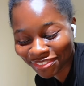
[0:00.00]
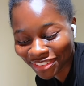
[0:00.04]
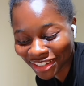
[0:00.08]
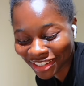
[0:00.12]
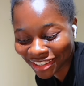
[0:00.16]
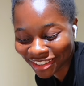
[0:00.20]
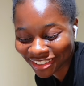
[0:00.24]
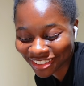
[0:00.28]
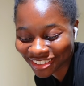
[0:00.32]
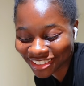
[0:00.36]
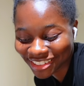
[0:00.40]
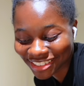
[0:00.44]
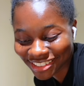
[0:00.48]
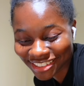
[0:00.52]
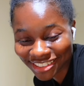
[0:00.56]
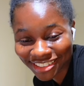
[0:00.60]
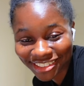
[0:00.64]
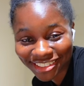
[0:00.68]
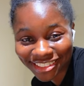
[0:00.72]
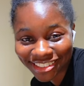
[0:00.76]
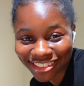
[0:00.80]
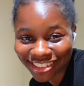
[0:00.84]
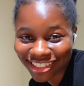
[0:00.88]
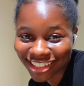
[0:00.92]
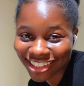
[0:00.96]

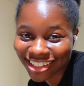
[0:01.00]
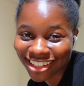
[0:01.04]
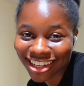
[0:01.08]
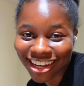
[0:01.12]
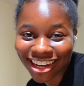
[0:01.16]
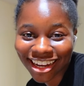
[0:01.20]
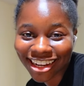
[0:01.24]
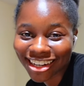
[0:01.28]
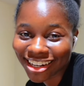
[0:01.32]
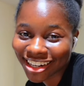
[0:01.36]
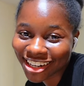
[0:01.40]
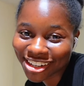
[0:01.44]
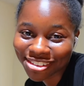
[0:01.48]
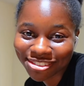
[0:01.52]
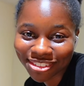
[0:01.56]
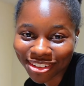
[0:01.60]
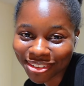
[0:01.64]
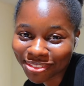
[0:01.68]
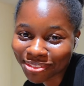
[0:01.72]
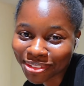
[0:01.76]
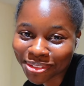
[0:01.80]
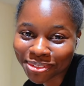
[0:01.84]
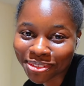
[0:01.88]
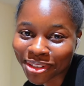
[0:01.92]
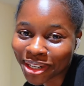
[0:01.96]
because can never
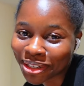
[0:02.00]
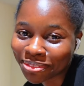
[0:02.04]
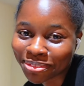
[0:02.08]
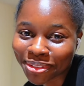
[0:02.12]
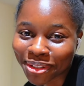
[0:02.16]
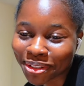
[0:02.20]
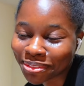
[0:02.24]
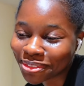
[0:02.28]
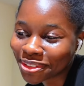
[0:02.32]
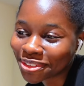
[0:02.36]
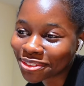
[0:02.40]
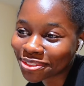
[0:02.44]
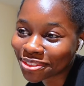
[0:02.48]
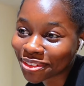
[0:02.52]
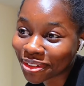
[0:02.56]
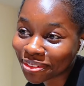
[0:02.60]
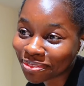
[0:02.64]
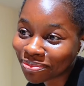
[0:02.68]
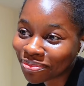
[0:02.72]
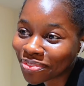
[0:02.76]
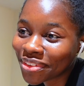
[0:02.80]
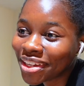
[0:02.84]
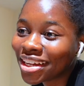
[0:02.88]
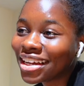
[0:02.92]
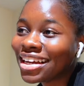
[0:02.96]
be where I'm coming
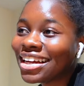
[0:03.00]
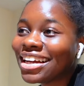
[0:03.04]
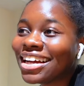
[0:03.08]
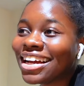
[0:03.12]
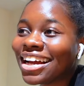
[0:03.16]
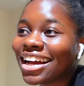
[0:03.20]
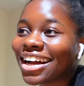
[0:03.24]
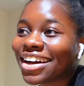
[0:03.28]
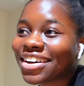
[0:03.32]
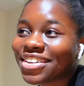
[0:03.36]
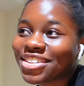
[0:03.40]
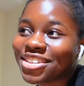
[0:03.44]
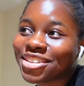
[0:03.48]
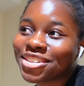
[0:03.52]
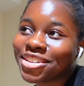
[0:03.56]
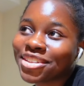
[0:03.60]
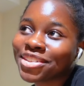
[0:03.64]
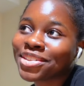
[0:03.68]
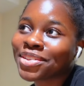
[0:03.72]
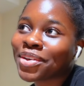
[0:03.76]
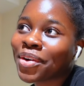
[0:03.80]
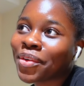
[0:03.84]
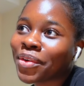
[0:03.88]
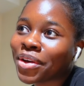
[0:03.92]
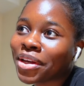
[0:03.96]
from. Because you
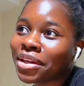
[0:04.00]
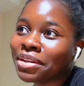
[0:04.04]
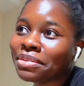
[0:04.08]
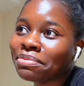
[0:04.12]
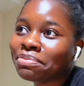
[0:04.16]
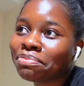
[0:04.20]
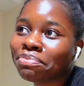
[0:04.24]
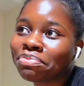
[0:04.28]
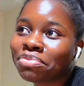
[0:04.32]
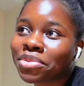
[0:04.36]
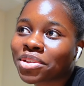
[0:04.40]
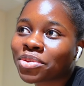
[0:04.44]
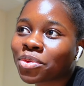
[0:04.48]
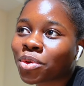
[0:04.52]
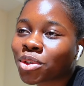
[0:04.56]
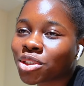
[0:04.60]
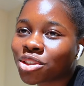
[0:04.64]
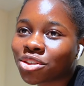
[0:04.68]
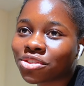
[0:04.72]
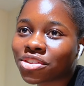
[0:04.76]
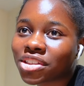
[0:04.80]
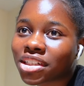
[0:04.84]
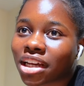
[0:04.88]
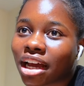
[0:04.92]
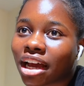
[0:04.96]
just go in, once
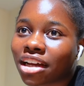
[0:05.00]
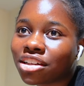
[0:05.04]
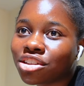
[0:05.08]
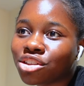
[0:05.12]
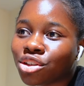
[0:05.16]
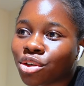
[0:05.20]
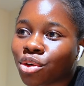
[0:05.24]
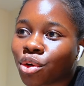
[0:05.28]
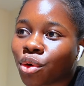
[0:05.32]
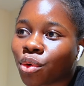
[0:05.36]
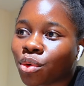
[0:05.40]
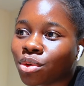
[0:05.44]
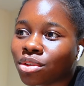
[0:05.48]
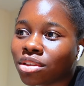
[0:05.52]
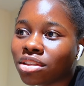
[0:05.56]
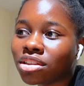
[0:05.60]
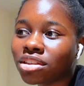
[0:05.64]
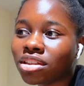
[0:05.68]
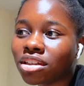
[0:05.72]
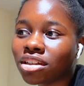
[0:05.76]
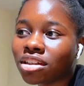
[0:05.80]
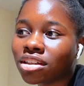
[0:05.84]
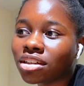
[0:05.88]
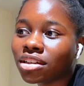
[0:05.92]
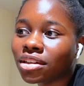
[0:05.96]
you've scanned your code,
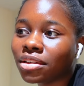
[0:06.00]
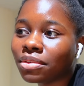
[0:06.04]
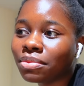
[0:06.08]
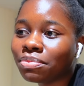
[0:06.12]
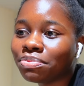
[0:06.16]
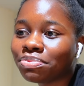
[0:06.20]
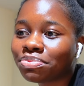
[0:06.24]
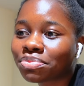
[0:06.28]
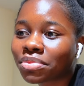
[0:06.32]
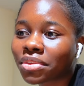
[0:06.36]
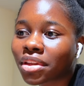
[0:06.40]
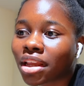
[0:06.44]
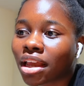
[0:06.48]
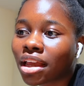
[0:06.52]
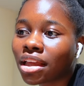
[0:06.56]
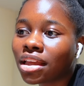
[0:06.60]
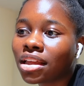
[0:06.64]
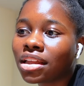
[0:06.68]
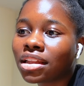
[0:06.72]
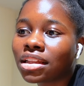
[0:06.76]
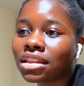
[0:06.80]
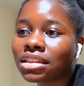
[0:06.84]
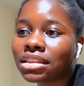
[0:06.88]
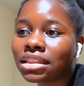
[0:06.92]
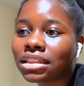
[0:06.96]
the
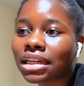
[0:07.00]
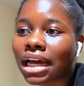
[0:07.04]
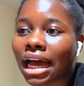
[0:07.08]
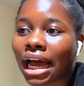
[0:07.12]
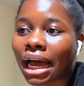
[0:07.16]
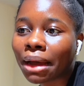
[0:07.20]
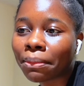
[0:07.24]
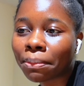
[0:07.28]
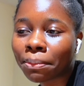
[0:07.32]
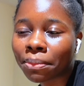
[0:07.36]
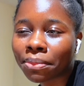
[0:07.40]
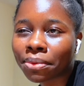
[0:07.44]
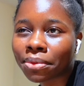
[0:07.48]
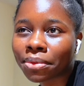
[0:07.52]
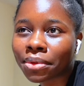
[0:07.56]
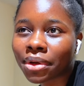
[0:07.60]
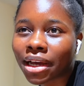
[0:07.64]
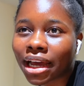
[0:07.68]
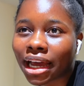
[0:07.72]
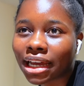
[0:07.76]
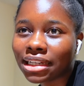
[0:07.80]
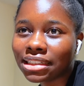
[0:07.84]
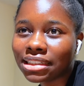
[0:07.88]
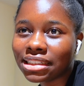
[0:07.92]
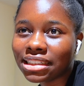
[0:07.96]
the app
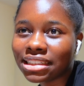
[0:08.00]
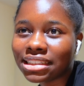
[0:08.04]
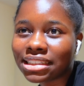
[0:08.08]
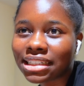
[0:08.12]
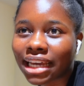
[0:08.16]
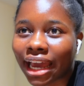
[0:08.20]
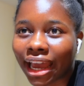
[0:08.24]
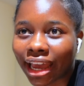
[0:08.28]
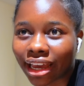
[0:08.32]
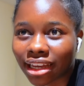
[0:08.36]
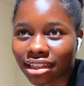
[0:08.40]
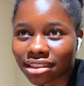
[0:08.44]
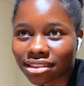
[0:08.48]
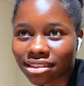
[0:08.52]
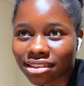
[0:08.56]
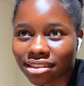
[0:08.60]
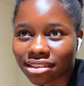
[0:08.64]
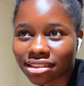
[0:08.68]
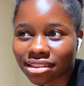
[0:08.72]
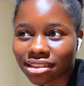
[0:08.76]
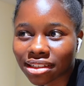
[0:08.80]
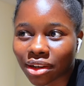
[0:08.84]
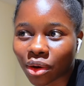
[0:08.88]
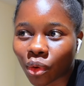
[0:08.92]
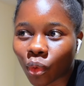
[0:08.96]
can
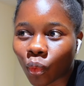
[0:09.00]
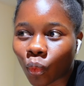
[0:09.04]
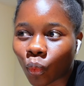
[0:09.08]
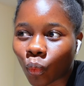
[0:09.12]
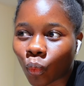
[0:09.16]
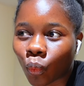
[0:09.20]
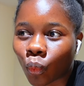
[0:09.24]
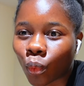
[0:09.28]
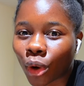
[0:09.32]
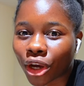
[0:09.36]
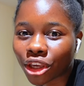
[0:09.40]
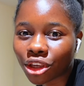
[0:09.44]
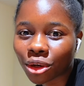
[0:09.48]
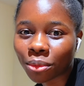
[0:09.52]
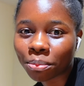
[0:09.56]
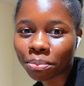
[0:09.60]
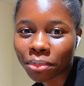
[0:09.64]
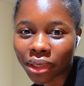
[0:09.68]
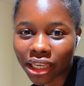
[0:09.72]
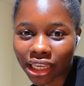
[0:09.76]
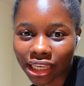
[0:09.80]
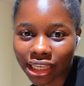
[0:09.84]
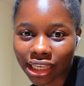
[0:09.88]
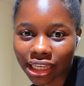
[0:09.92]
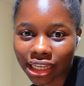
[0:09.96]
detect what you're
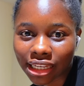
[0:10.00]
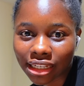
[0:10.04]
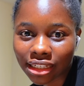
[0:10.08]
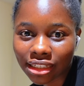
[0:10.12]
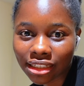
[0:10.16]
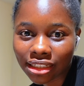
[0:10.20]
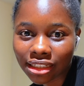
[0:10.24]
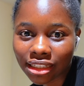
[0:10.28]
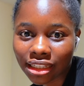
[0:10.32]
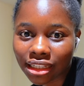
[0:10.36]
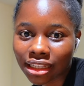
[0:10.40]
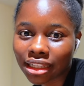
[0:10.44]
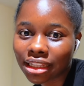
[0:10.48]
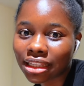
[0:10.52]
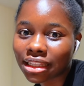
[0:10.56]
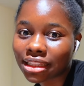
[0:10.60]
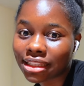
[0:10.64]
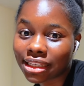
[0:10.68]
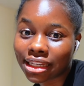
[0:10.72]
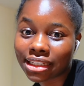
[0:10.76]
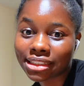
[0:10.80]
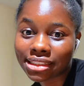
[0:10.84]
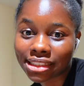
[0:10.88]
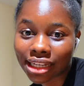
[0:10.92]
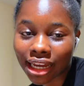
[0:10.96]
picking,
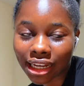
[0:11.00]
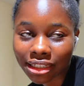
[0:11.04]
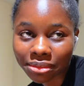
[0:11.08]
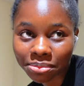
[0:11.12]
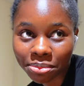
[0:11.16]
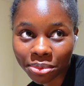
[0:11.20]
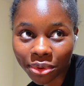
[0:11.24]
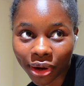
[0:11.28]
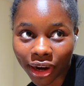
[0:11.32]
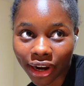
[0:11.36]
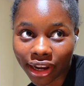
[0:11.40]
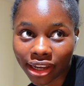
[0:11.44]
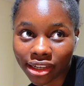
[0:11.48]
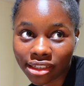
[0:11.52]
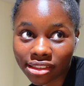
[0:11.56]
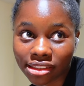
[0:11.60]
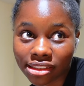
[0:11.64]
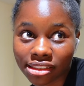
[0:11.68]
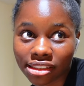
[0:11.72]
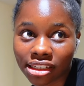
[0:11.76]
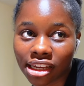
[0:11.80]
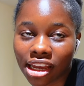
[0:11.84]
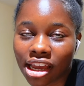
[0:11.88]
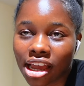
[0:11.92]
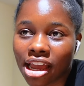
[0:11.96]
the exact
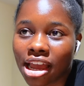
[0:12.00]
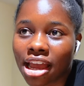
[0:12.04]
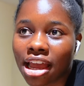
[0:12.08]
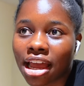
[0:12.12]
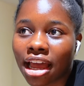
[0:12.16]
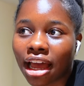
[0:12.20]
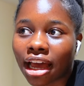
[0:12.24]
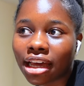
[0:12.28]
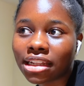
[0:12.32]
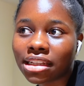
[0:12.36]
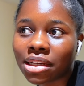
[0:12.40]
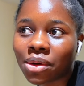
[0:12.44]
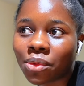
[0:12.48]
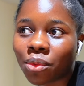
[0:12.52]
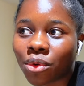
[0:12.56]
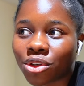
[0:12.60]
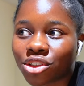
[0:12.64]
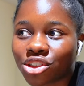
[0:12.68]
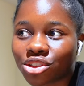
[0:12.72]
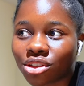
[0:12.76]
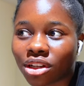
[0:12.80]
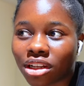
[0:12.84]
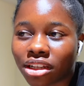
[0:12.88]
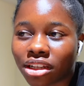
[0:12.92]
price, and then once you